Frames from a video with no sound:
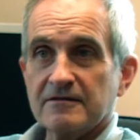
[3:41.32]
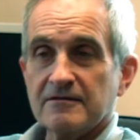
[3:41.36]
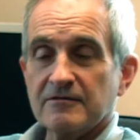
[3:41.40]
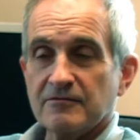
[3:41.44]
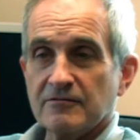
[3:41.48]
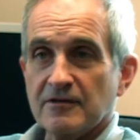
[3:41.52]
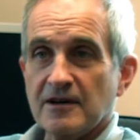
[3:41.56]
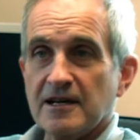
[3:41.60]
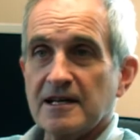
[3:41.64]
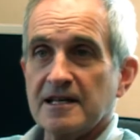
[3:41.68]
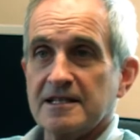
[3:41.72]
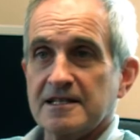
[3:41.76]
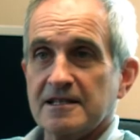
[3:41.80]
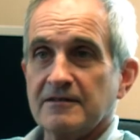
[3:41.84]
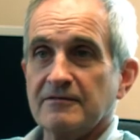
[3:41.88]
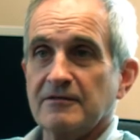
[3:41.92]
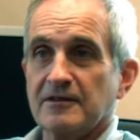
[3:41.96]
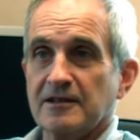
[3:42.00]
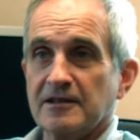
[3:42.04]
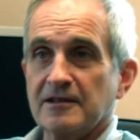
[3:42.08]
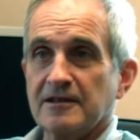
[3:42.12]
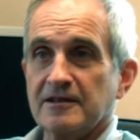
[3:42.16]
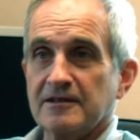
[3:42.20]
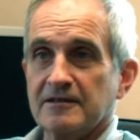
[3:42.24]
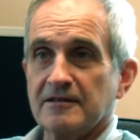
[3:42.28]

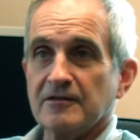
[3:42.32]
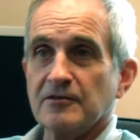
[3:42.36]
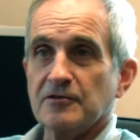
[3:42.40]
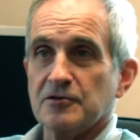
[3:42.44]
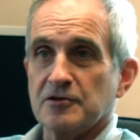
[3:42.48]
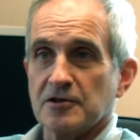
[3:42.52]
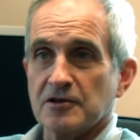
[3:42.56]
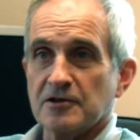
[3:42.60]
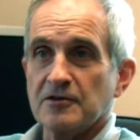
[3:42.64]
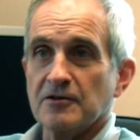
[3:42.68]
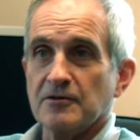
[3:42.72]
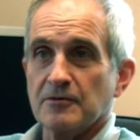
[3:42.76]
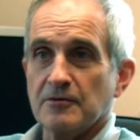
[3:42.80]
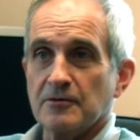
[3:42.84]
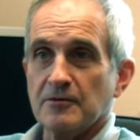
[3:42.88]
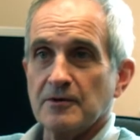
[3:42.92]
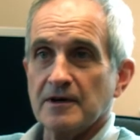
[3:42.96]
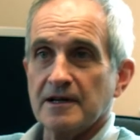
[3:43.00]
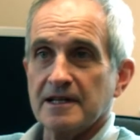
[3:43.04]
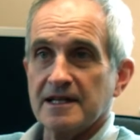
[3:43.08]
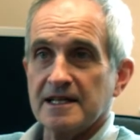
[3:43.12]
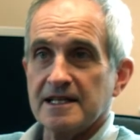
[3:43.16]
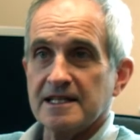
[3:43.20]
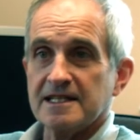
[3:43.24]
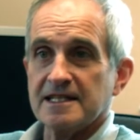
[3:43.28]
relatively logical
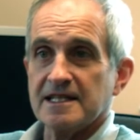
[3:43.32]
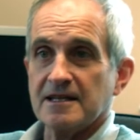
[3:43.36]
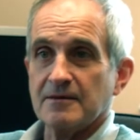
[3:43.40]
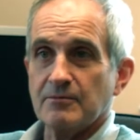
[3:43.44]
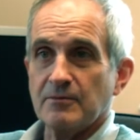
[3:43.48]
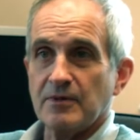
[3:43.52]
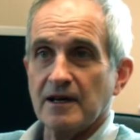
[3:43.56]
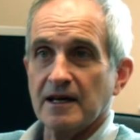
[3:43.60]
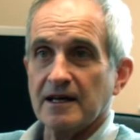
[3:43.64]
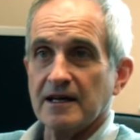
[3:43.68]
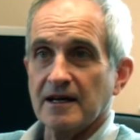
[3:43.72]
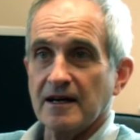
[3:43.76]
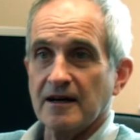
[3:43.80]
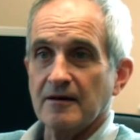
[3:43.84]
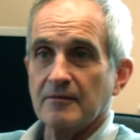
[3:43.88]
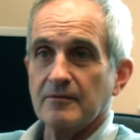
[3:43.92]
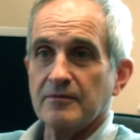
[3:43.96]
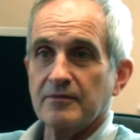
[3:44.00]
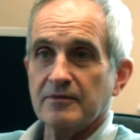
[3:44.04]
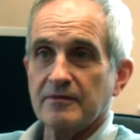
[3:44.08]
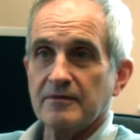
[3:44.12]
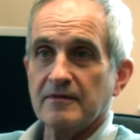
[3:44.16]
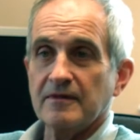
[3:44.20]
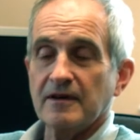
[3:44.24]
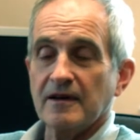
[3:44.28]
and easy to pick up
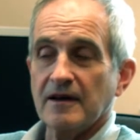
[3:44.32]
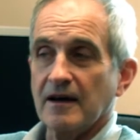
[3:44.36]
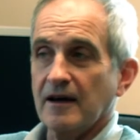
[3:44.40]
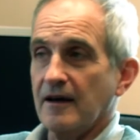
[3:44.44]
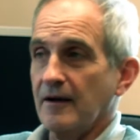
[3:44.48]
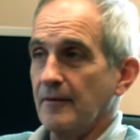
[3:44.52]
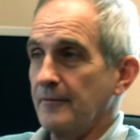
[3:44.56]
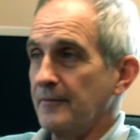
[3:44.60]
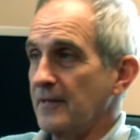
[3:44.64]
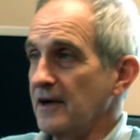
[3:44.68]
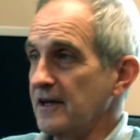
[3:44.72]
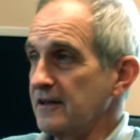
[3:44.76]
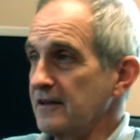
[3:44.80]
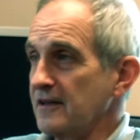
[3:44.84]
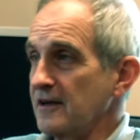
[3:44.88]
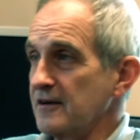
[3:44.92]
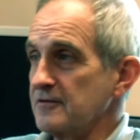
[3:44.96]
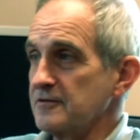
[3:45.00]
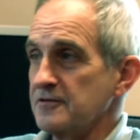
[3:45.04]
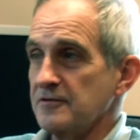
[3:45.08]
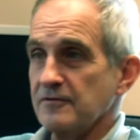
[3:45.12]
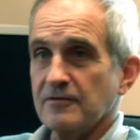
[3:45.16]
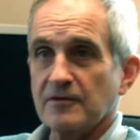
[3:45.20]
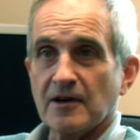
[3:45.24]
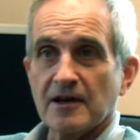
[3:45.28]
um, and
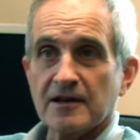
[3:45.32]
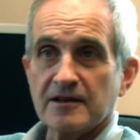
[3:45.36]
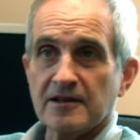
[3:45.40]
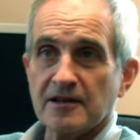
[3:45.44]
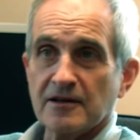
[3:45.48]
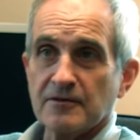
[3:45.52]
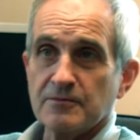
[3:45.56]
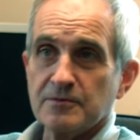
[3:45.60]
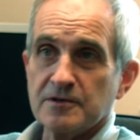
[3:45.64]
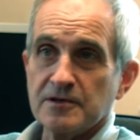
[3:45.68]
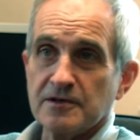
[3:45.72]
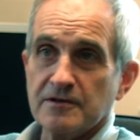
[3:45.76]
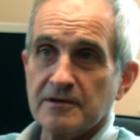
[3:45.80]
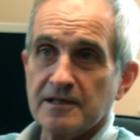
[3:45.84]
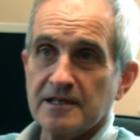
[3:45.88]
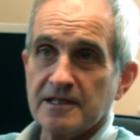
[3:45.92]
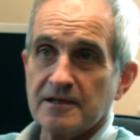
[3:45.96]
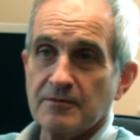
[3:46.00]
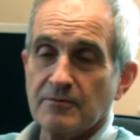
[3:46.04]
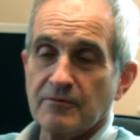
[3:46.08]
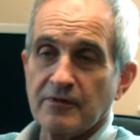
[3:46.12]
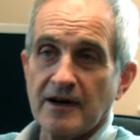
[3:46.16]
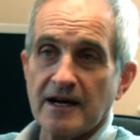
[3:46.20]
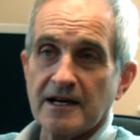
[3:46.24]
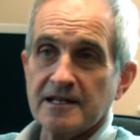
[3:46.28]
those who've got the opportunity
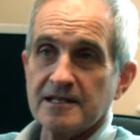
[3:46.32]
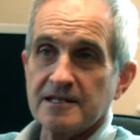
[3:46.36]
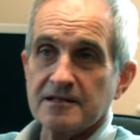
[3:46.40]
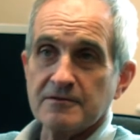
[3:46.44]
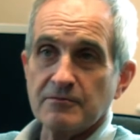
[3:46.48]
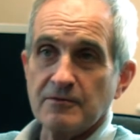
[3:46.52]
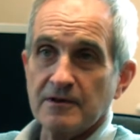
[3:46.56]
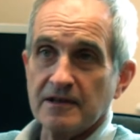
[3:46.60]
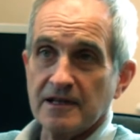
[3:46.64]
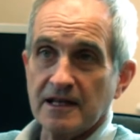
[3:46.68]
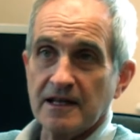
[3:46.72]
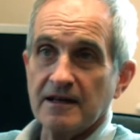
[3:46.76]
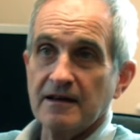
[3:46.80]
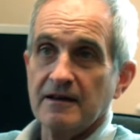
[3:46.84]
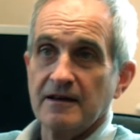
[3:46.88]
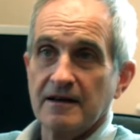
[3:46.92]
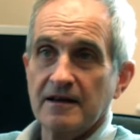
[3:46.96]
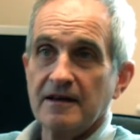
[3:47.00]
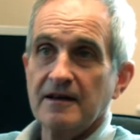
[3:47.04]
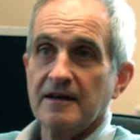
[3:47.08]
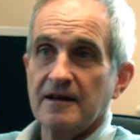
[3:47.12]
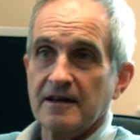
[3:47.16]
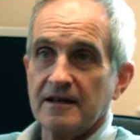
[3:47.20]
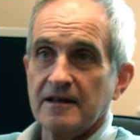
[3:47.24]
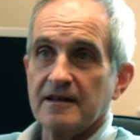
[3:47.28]
to practice with it
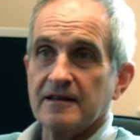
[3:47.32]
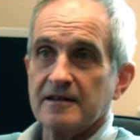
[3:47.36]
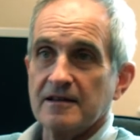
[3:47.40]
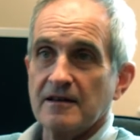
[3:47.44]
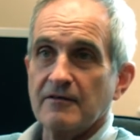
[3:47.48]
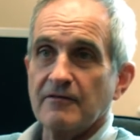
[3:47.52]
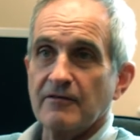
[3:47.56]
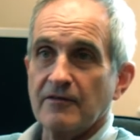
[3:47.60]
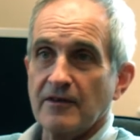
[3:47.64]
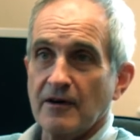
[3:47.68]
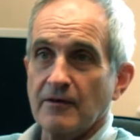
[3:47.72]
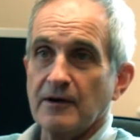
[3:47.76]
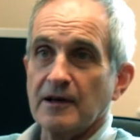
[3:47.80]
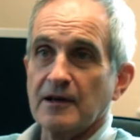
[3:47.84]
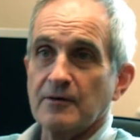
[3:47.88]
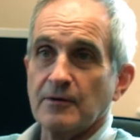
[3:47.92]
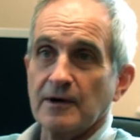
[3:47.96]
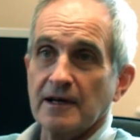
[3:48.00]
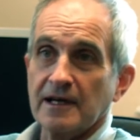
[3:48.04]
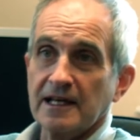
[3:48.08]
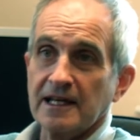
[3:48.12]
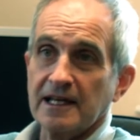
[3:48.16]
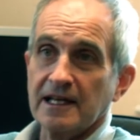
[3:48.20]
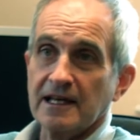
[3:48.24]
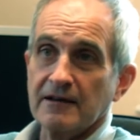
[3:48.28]
very
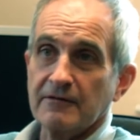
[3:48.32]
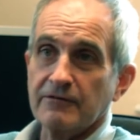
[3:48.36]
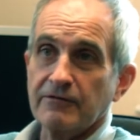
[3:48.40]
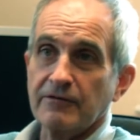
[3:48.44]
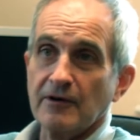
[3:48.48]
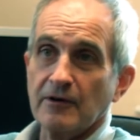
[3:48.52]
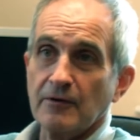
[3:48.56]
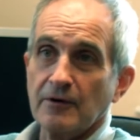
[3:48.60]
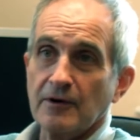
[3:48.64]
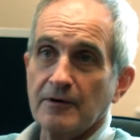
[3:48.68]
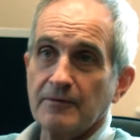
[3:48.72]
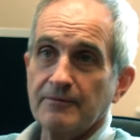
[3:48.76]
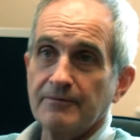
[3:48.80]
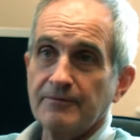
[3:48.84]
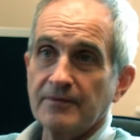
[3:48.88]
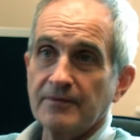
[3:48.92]
quickly get fluent.